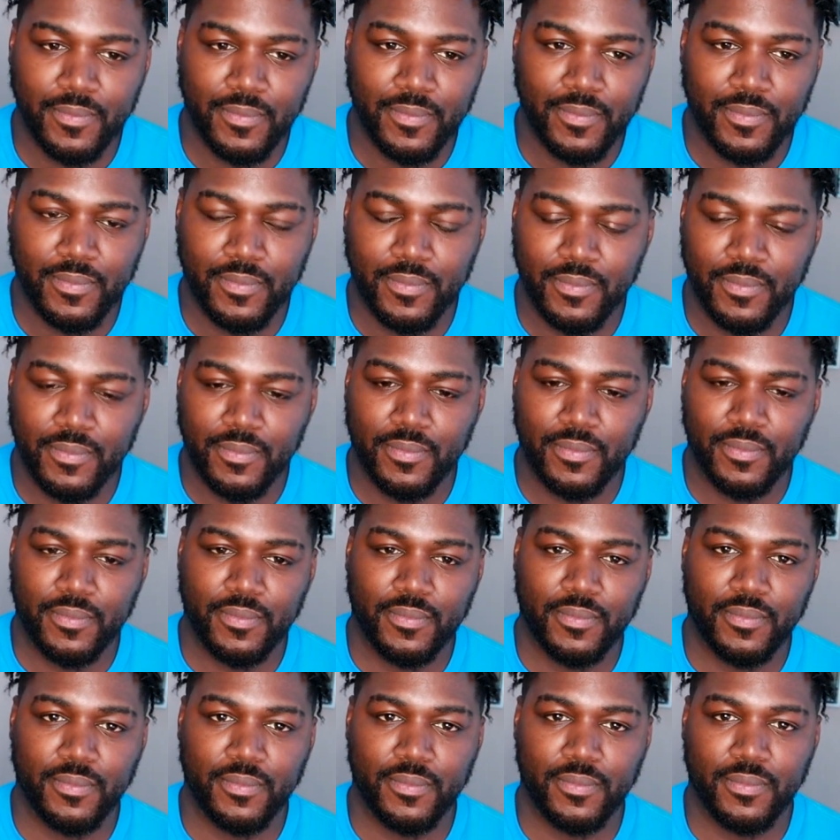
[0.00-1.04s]

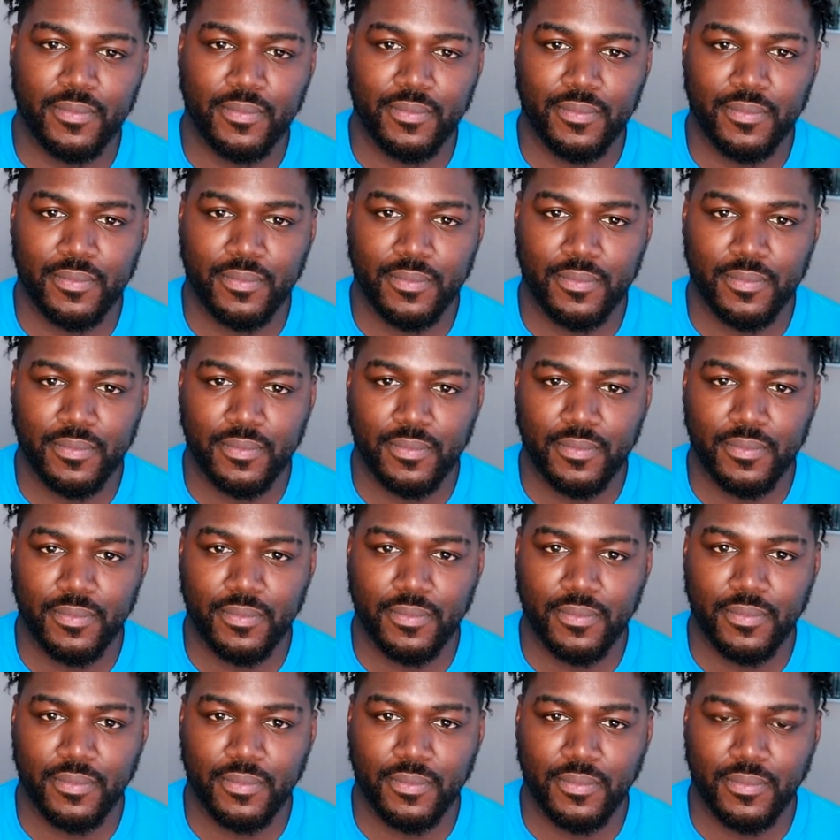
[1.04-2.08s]

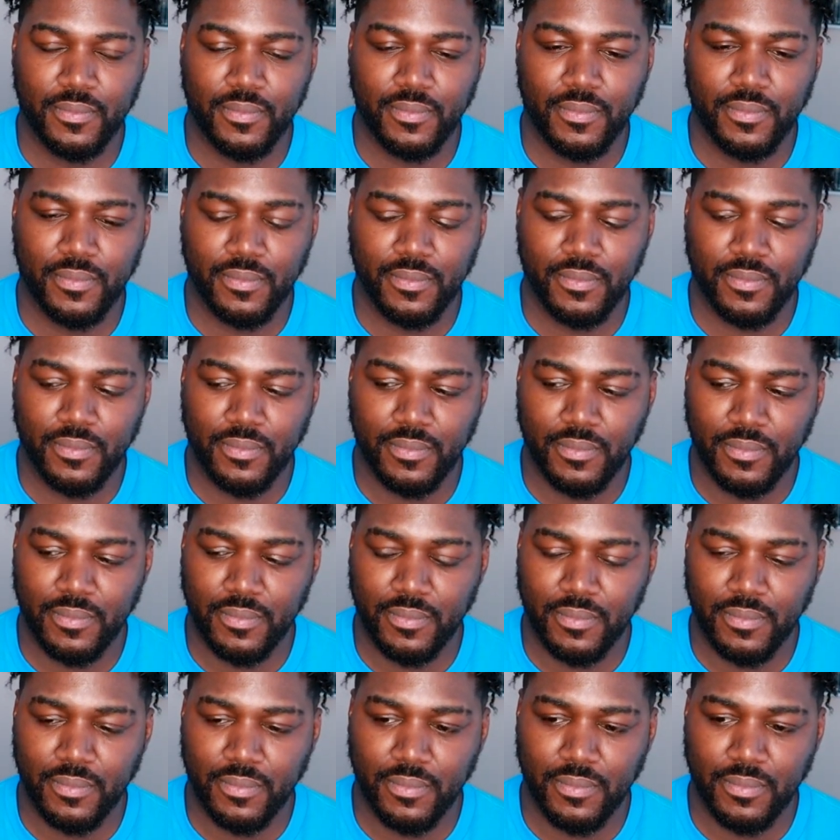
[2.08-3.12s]

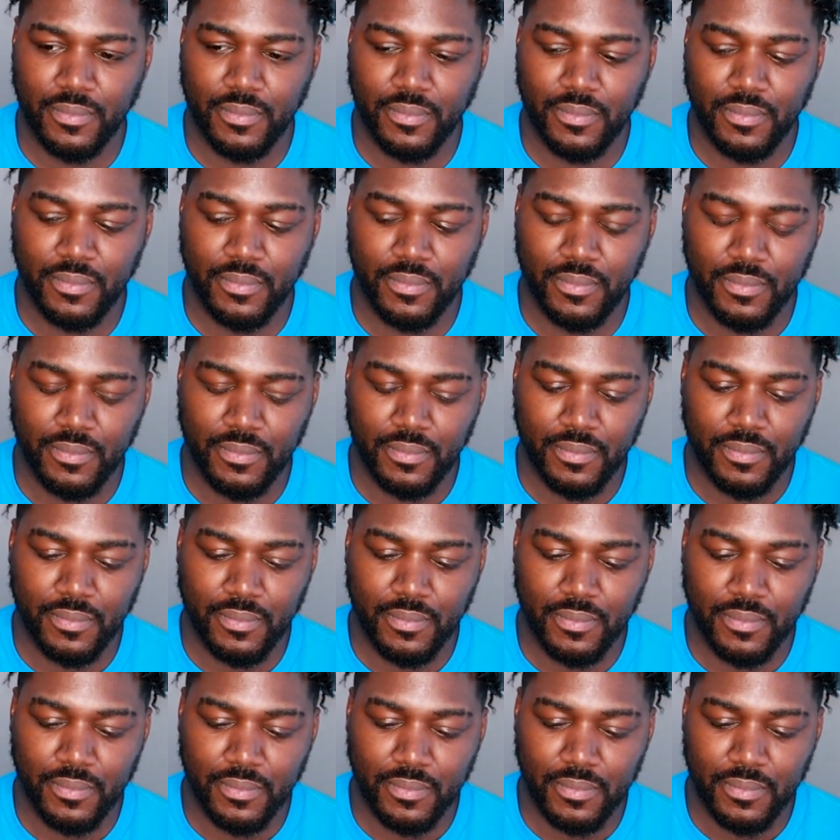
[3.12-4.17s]

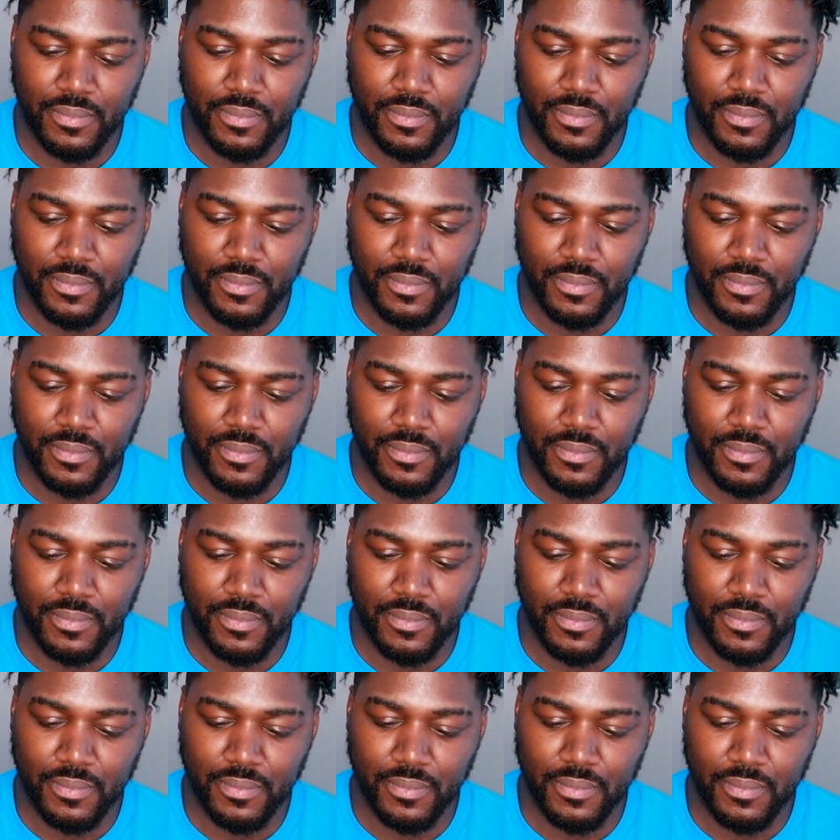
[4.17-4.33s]
This person isn't speaking.